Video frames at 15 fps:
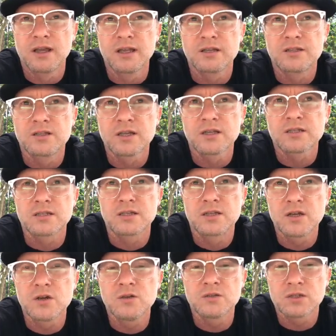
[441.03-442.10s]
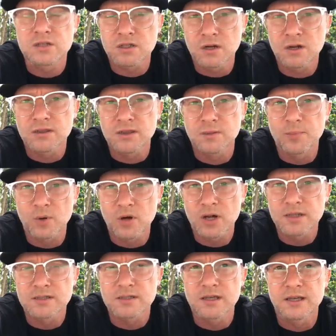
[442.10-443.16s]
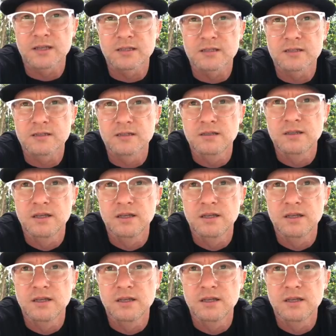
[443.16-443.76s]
and just go start the process.